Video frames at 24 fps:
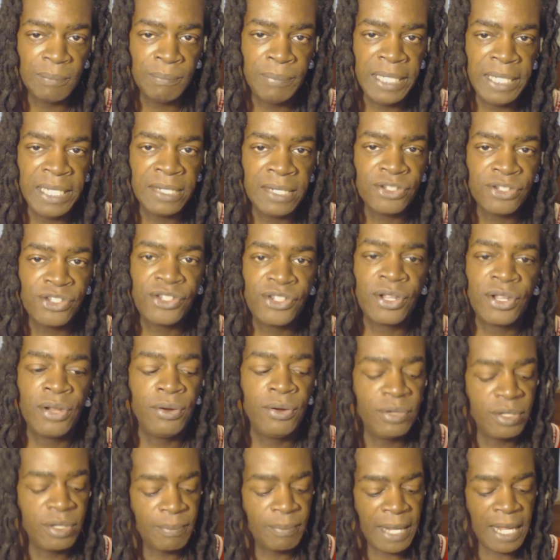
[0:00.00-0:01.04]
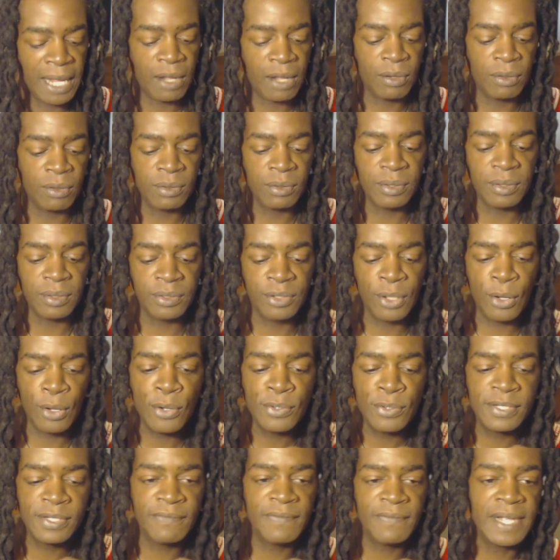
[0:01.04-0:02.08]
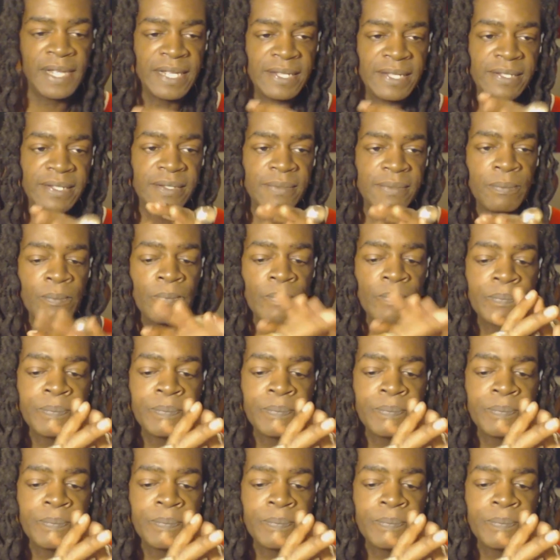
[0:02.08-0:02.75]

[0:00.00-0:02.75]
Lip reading: be concerned about those of us